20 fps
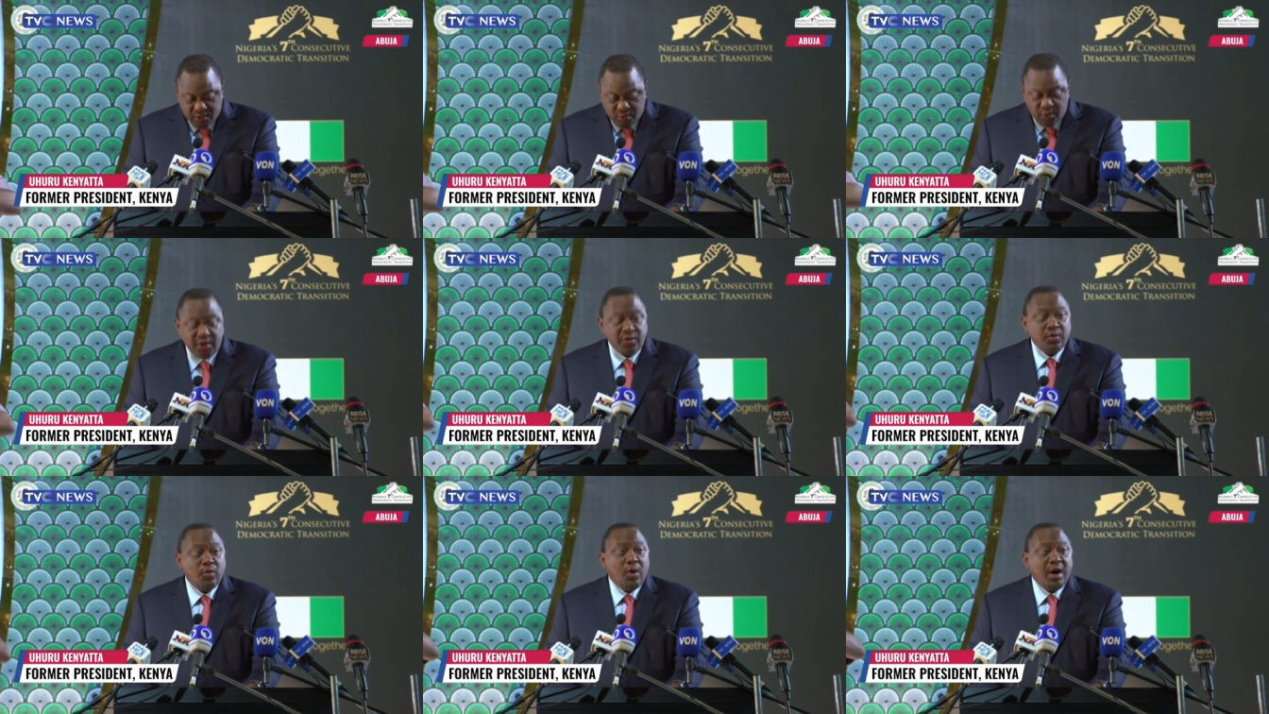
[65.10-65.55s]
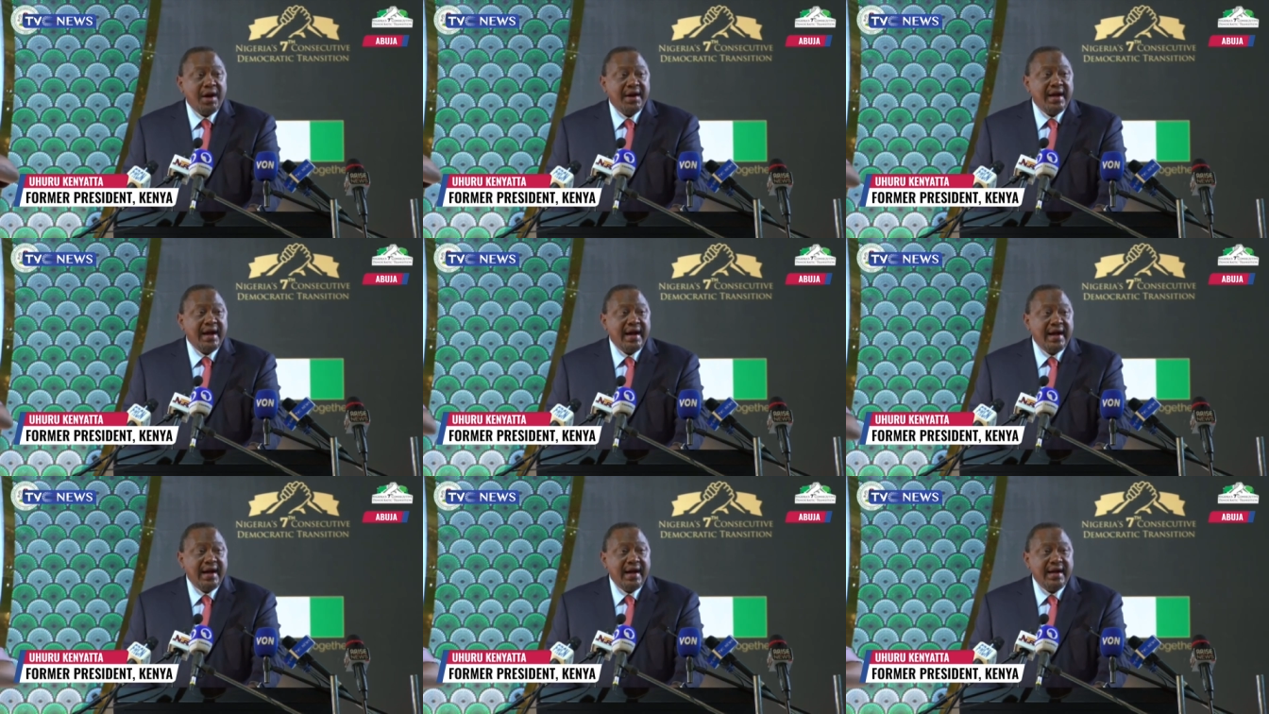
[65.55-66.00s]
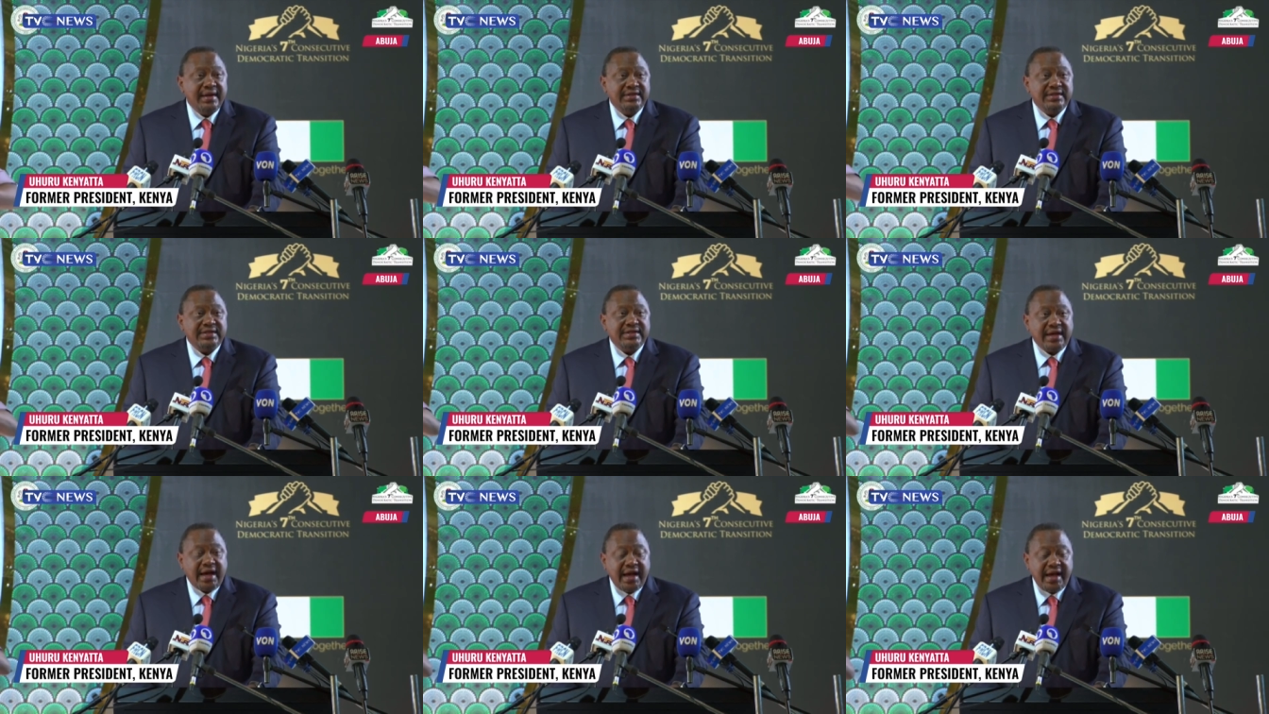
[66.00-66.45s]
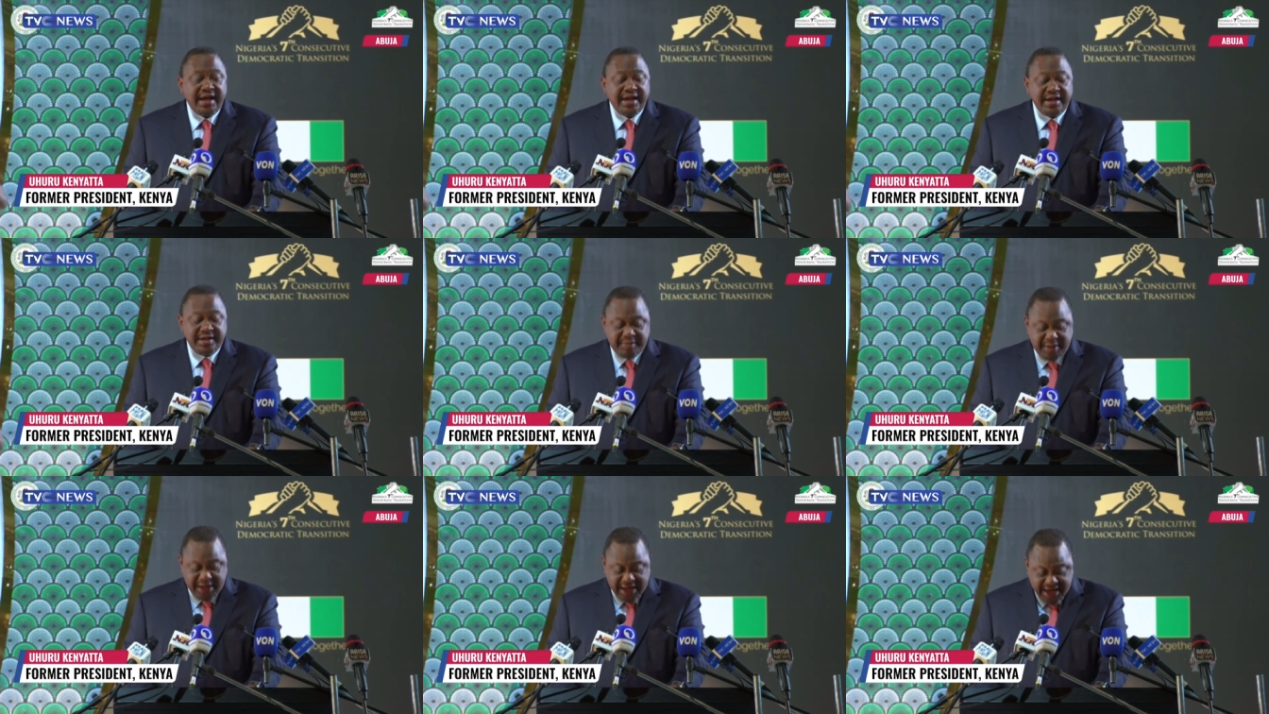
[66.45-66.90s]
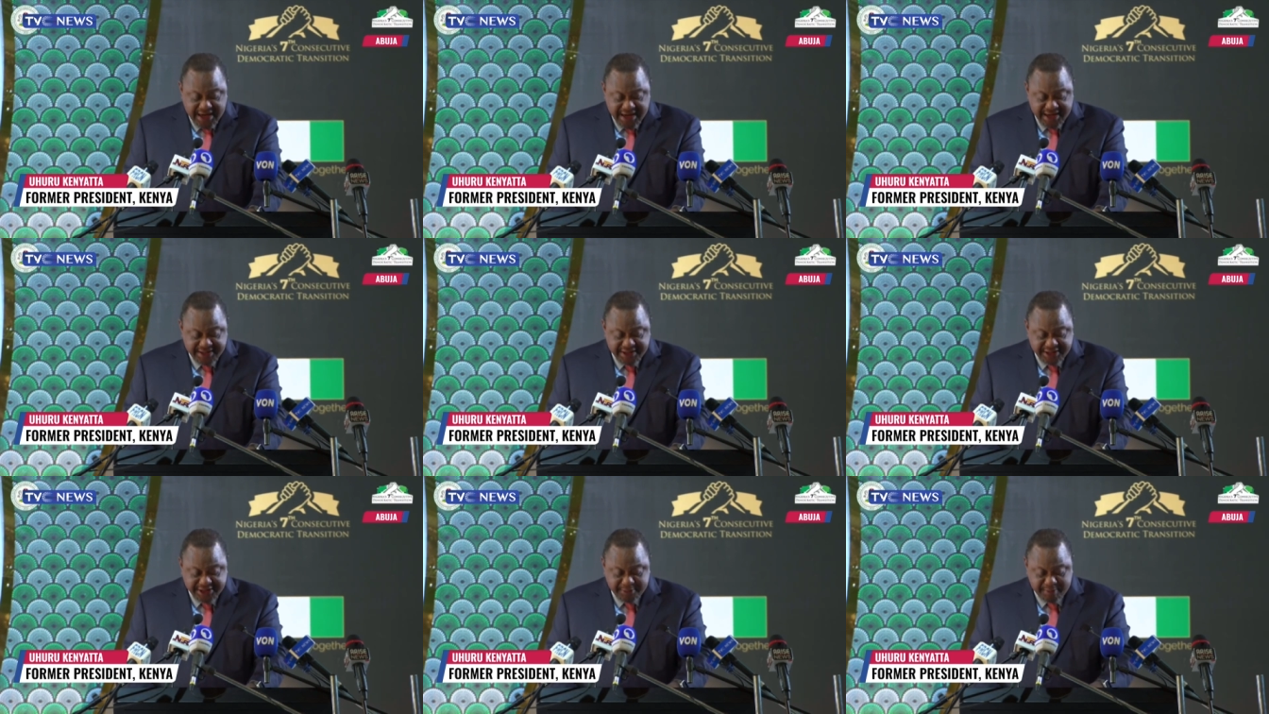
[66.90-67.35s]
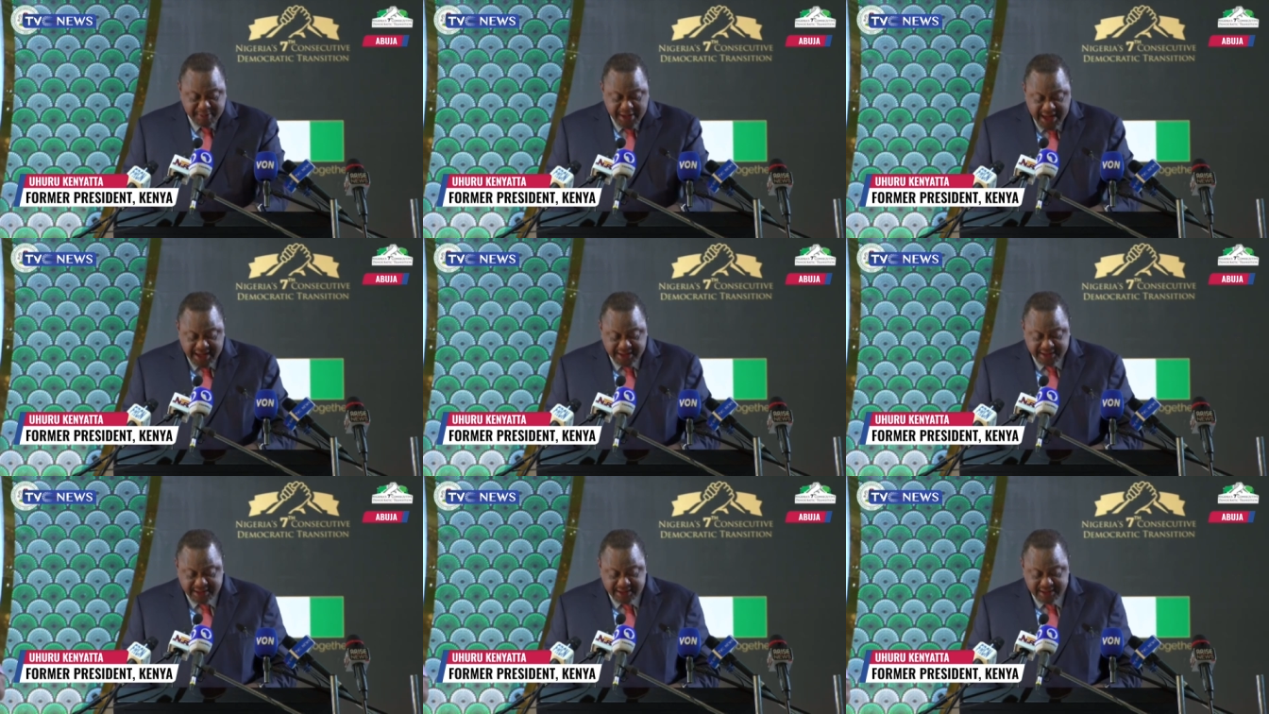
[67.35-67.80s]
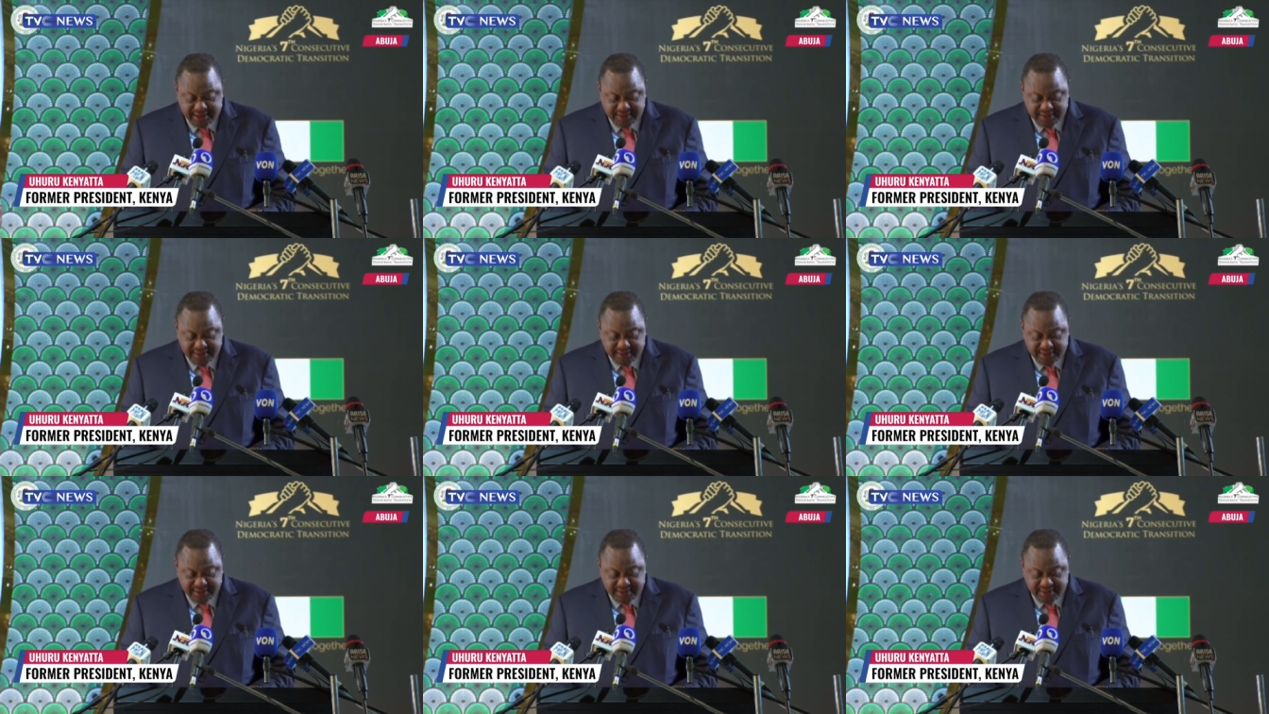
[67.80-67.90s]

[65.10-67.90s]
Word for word: with one hand tied behind its back?